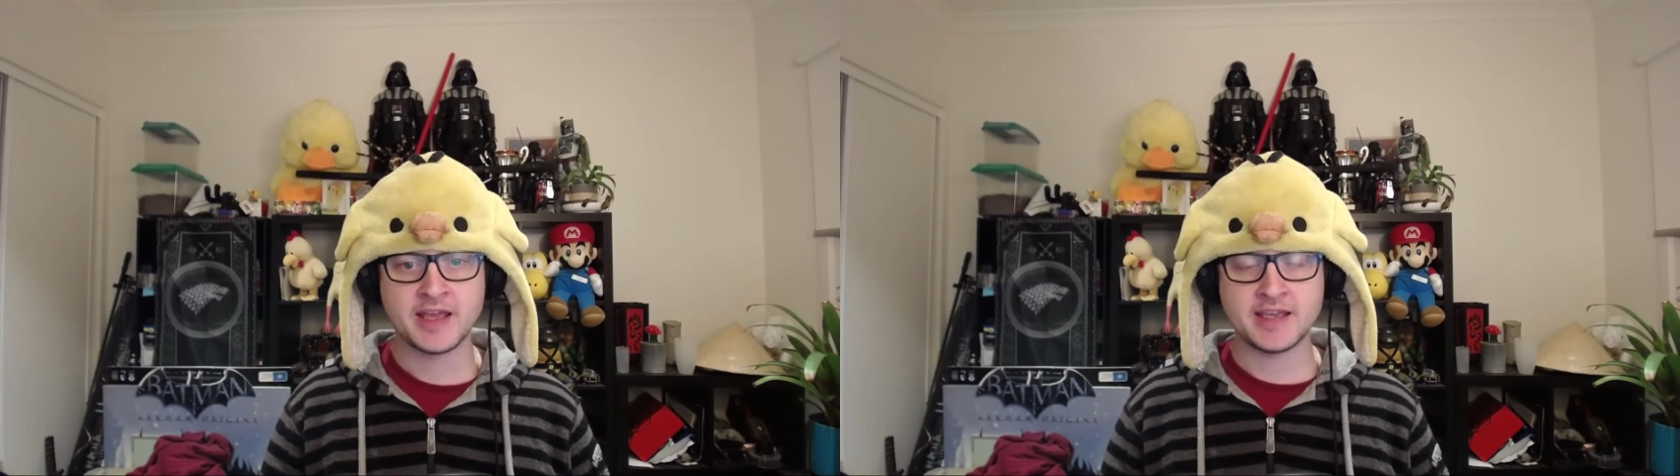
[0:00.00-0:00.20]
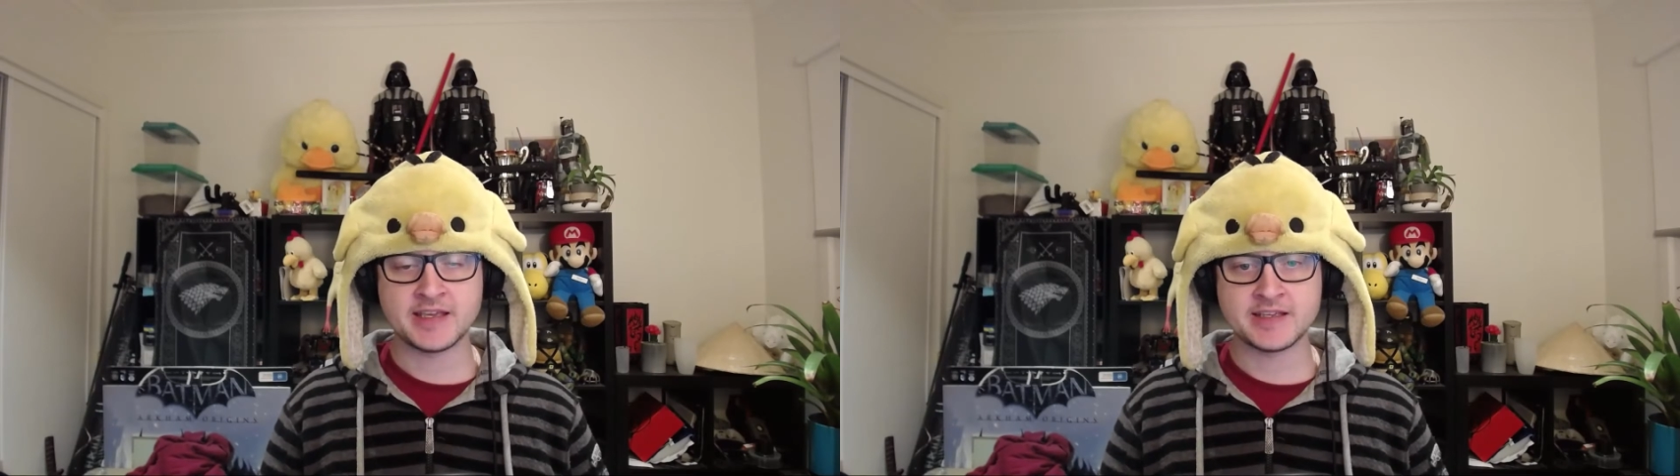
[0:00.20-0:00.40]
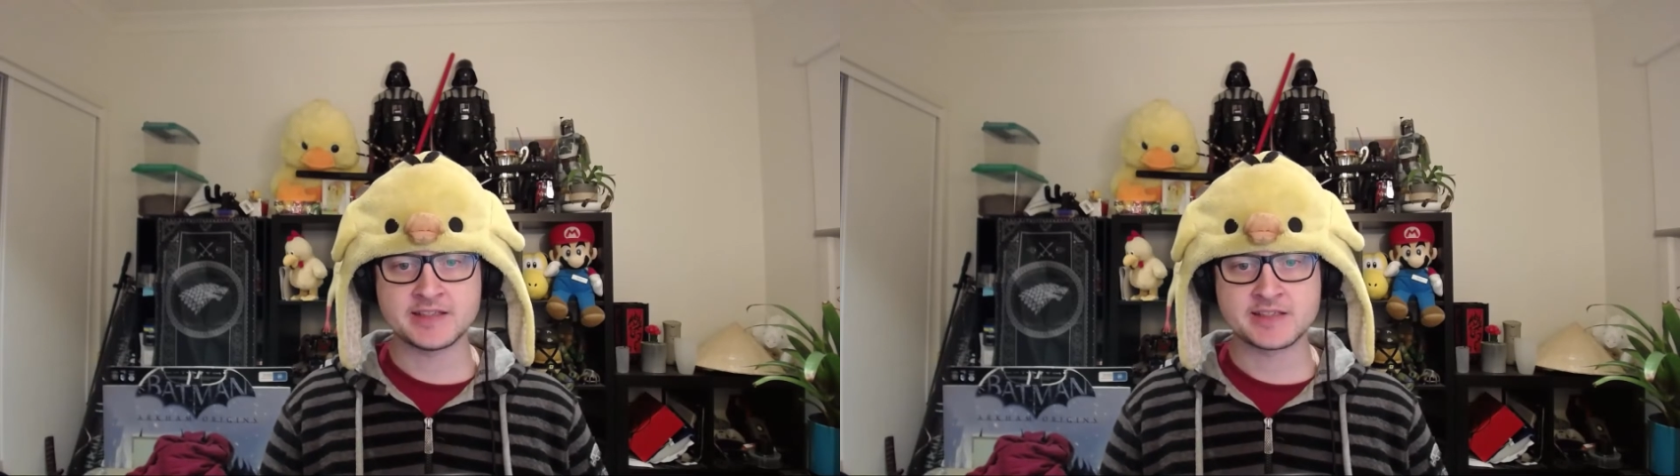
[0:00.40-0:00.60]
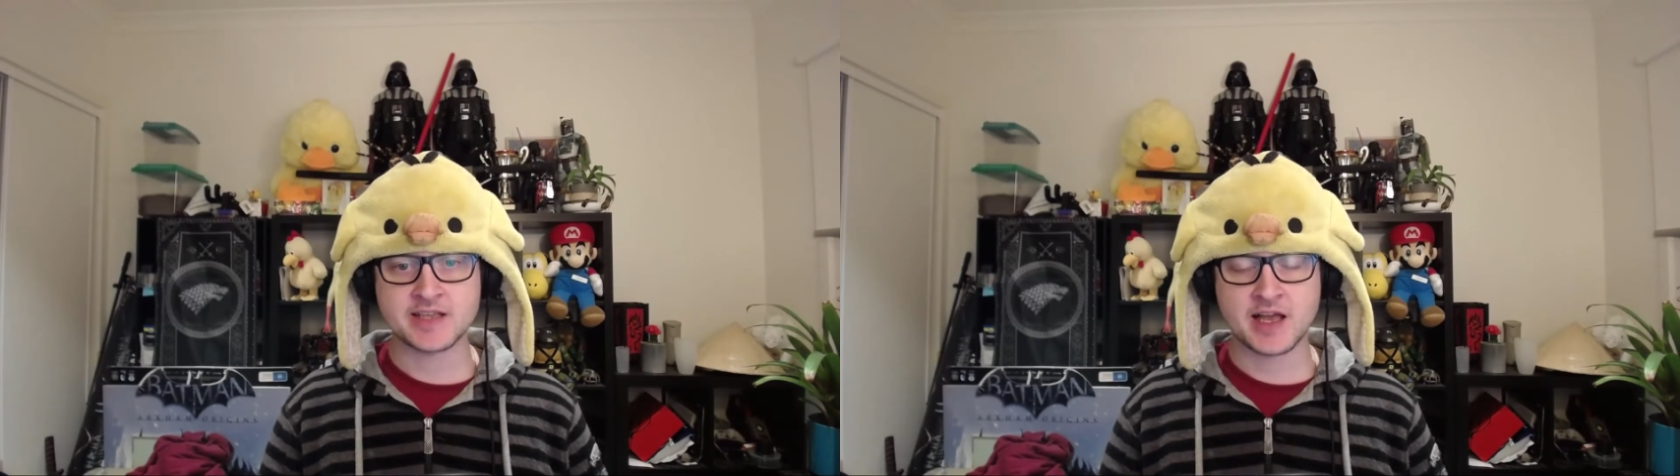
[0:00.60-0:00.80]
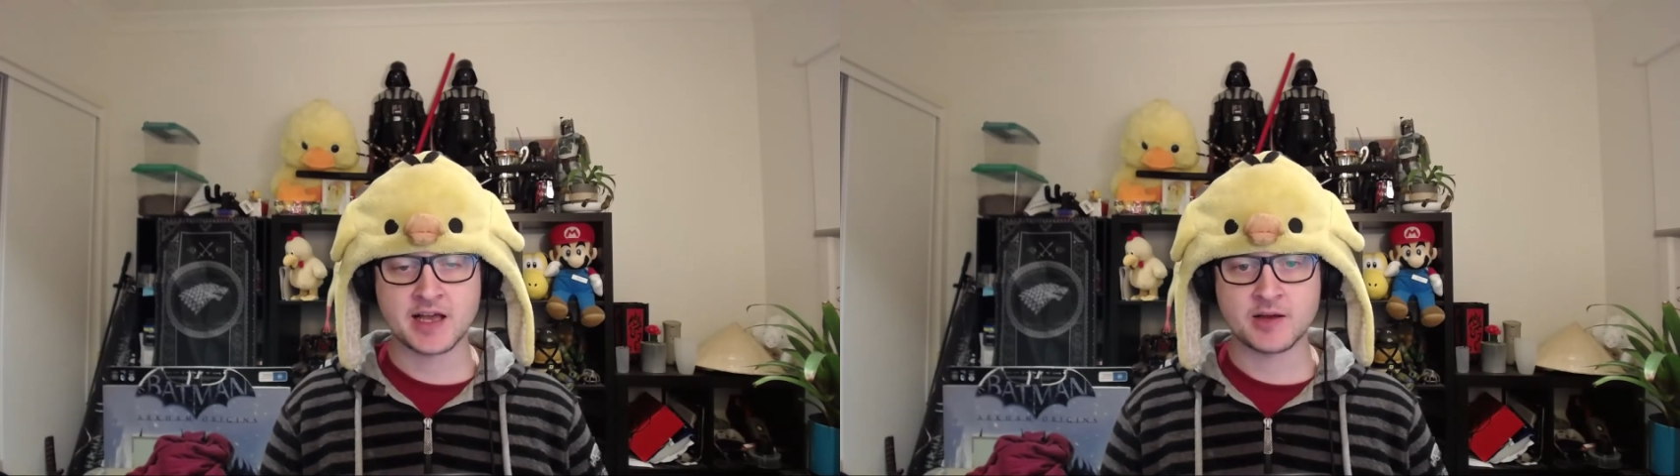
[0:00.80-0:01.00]
is,
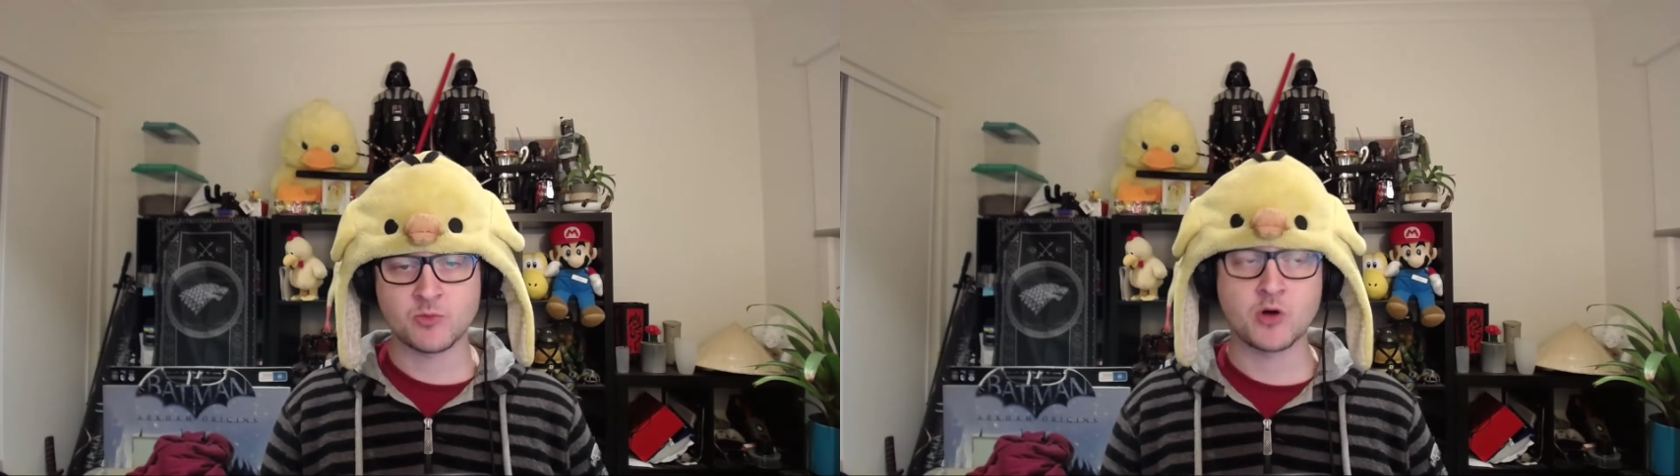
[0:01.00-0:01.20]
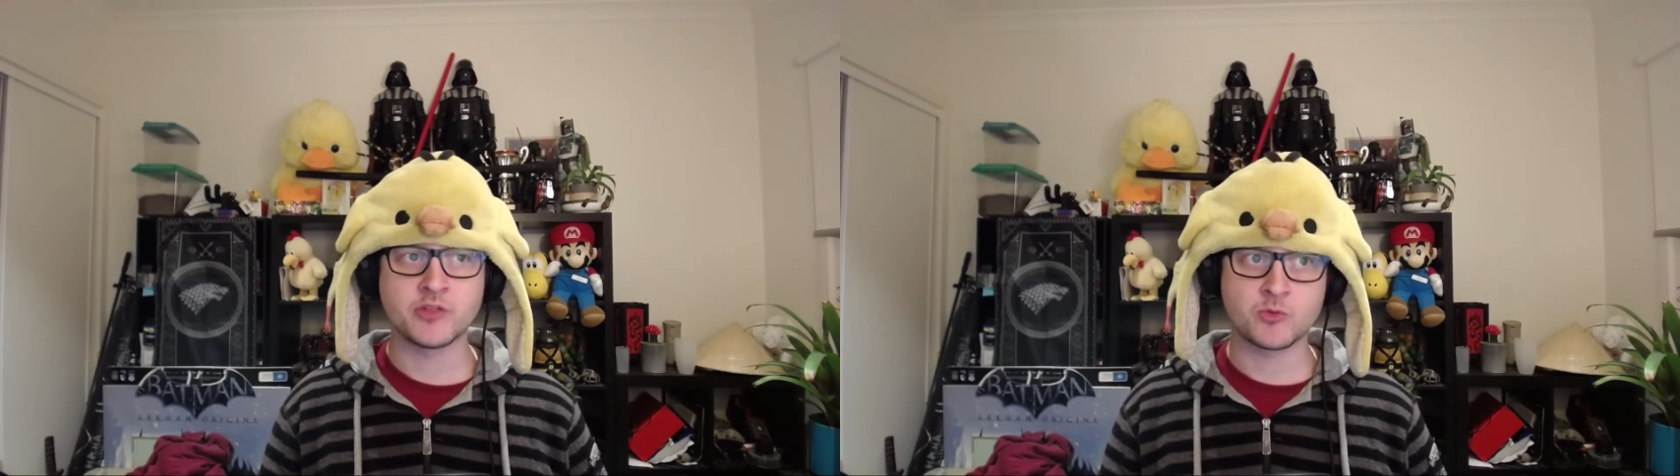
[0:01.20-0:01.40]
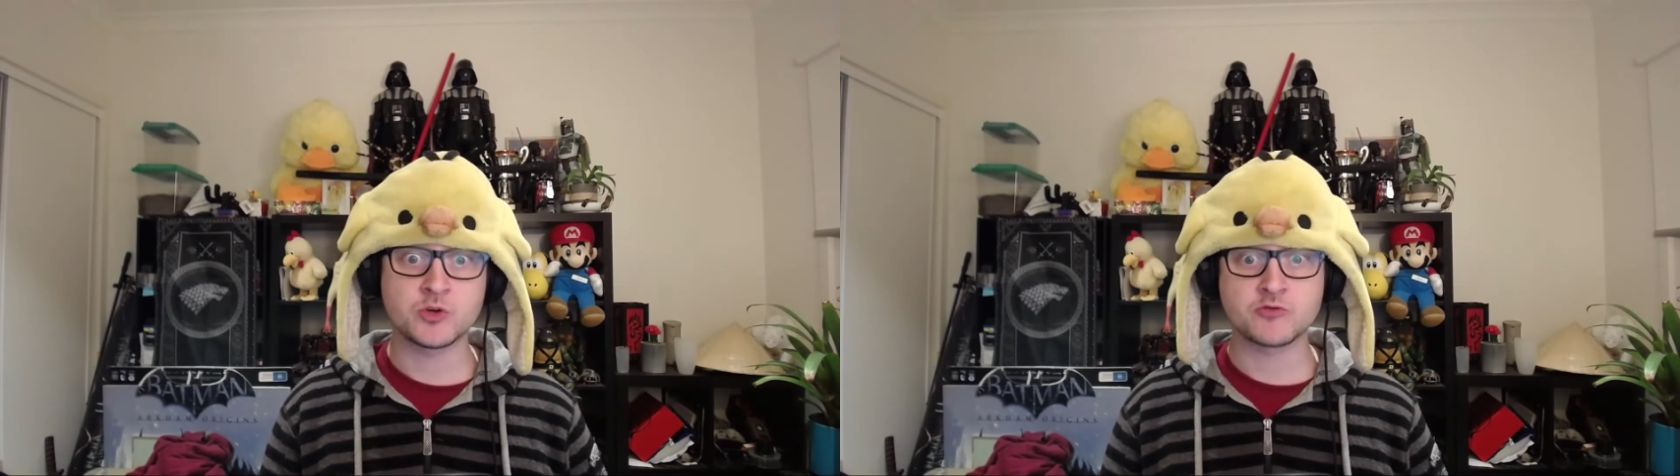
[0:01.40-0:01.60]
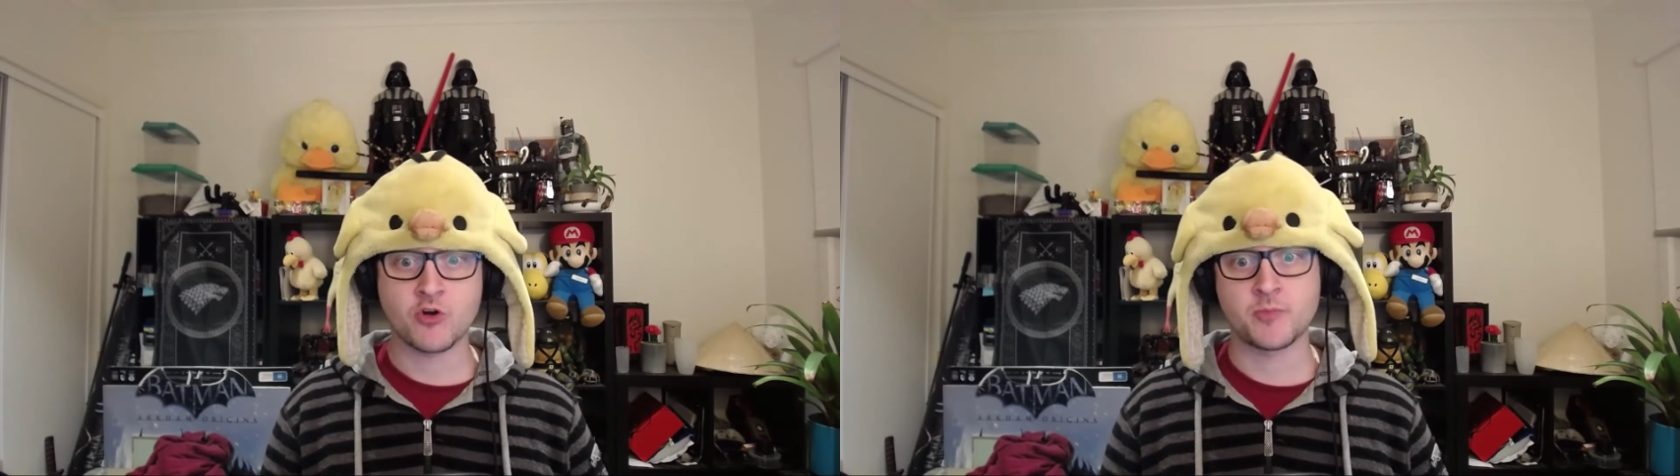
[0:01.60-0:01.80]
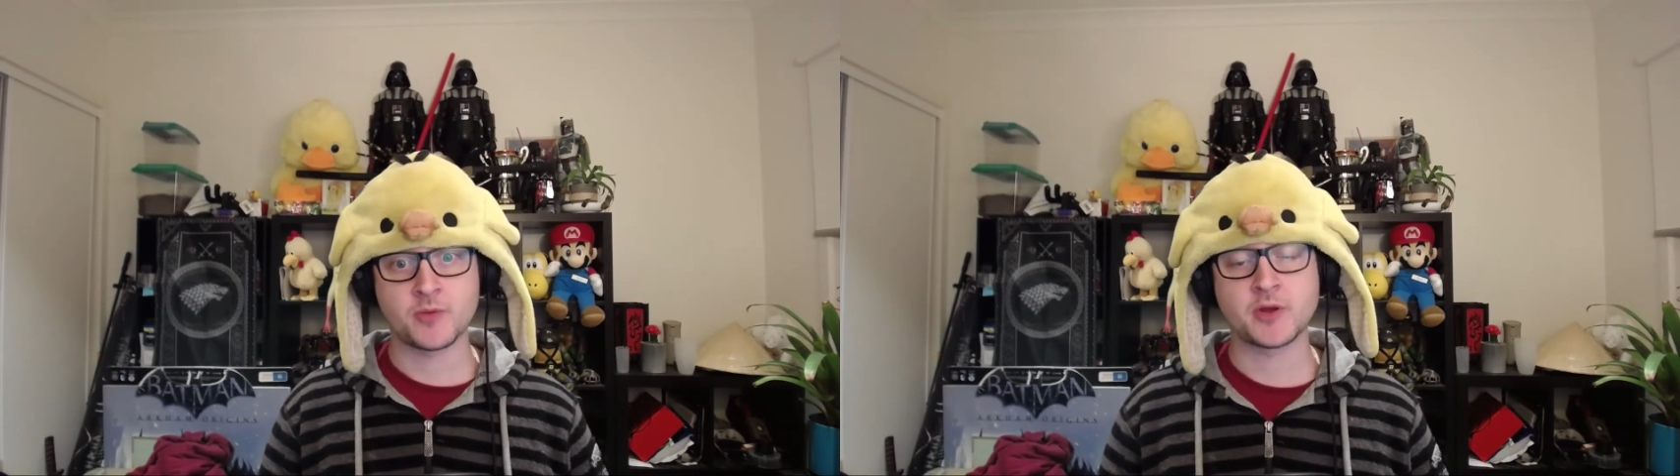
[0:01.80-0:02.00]
uh, well, that will
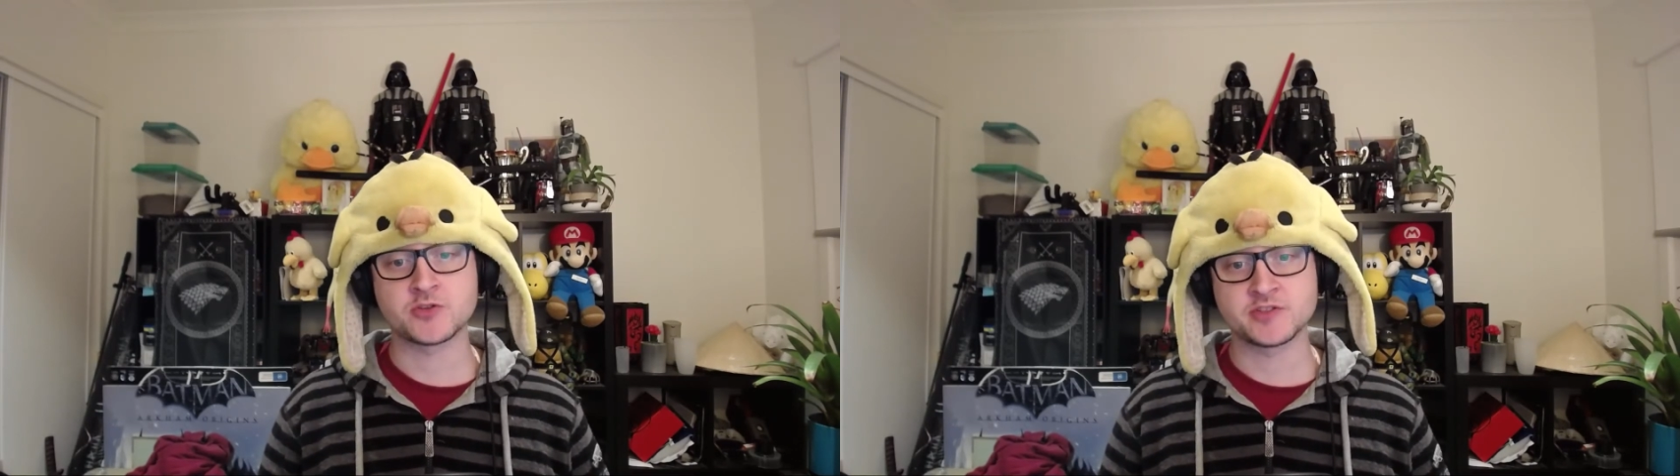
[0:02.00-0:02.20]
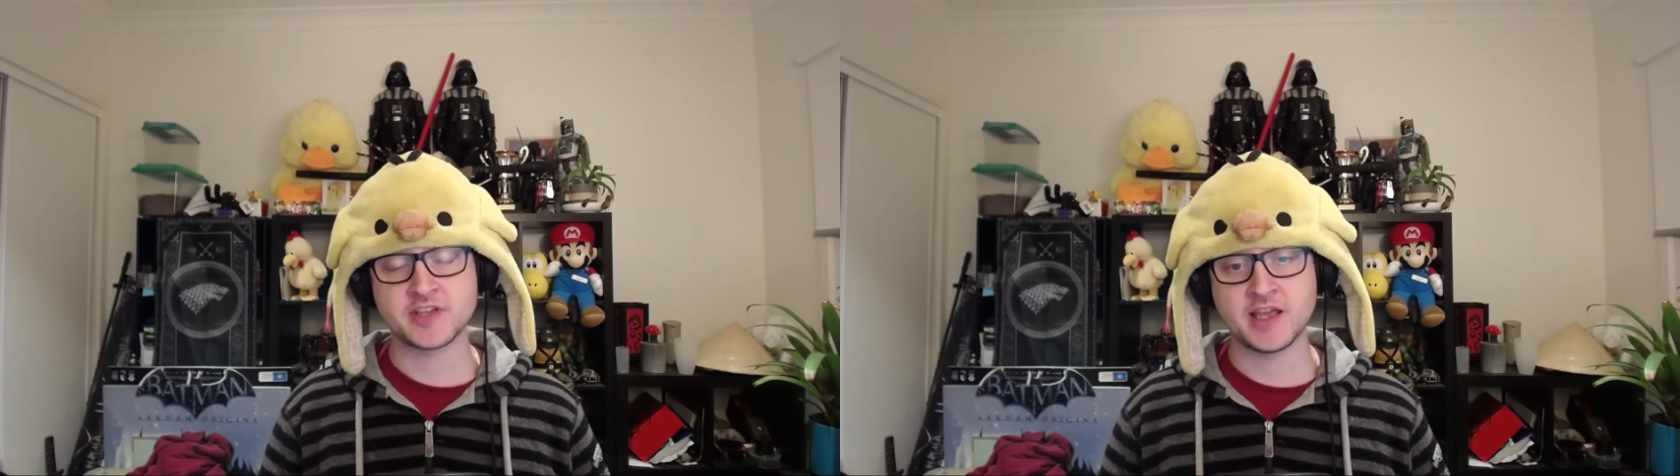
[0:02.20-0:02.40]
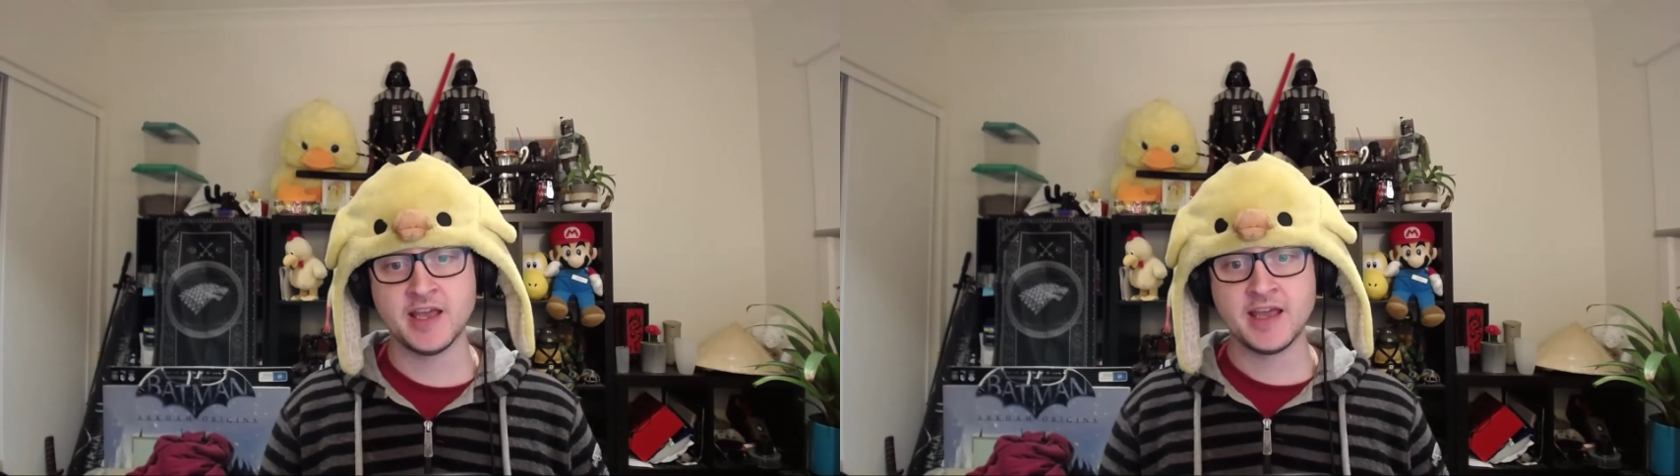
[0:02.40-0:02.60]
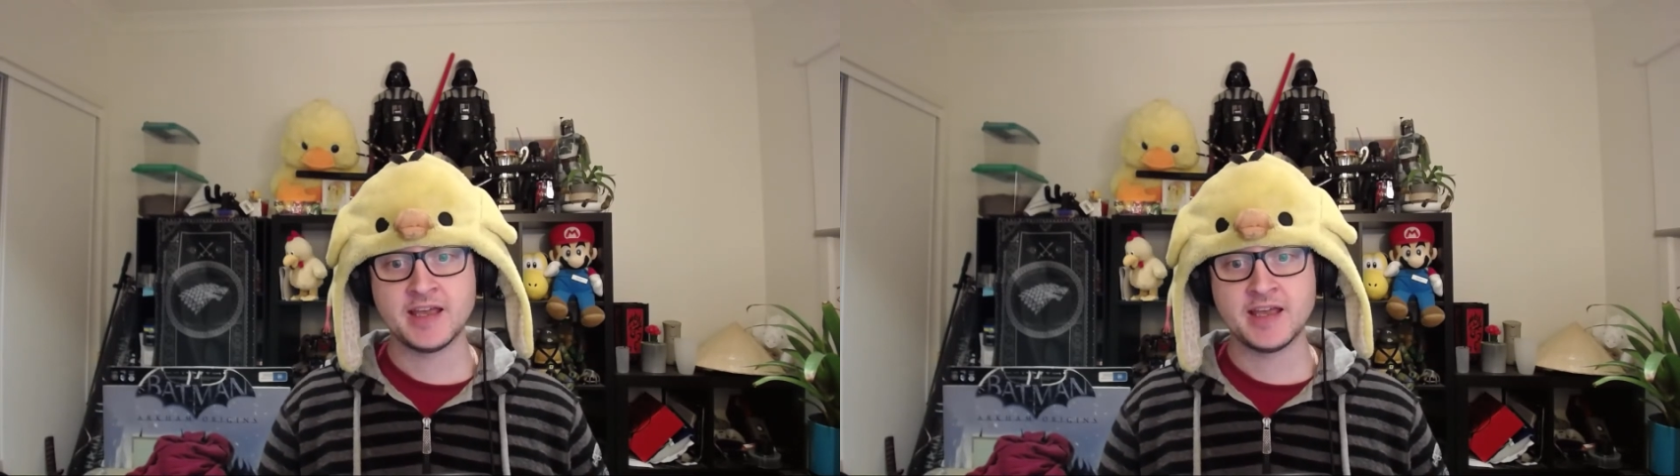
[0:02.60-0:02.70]
crop up, I should say,